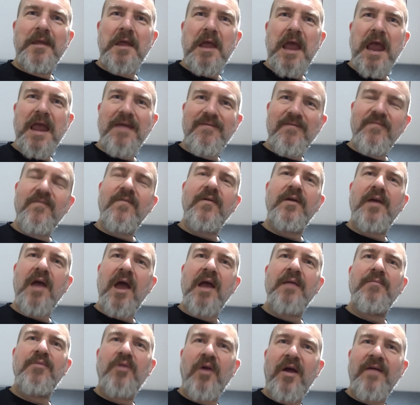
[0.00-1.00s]
Even for
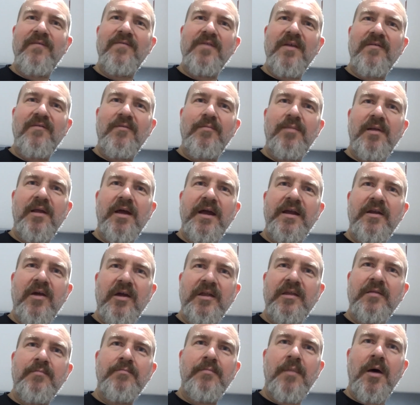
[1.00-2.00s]
games I have never played, I
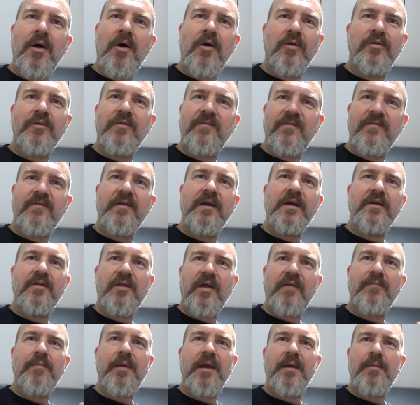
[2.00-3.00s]
demand things
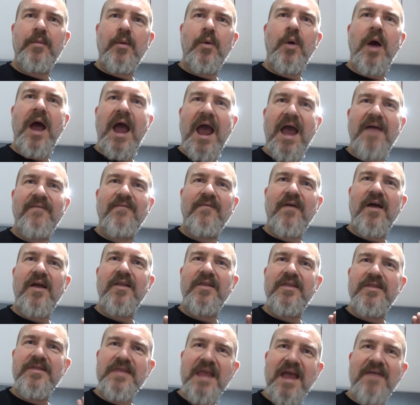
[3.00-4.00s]
that people have
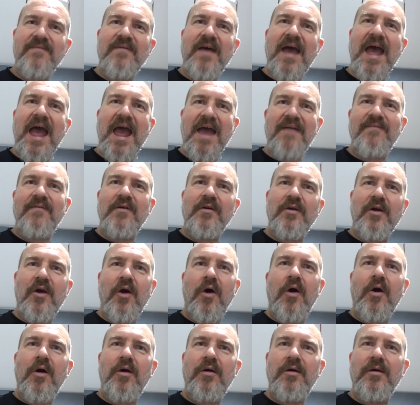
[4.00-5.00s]
never ever
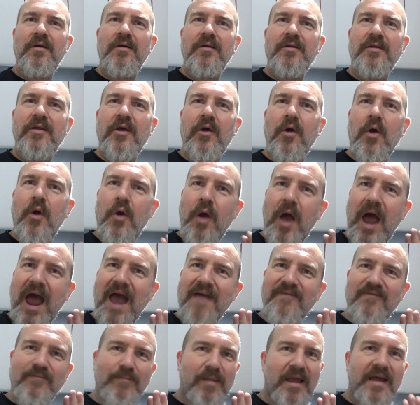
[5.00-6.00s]
got, that
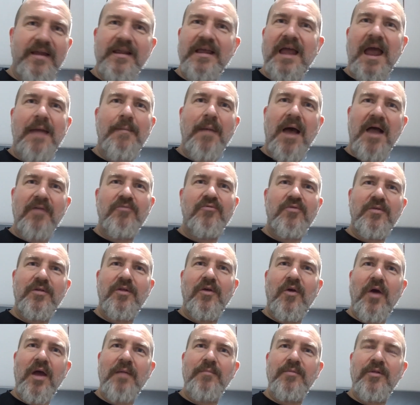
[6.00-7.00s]
have played the game 100
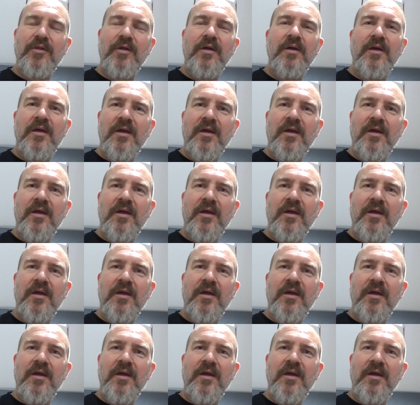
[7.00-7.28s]
times.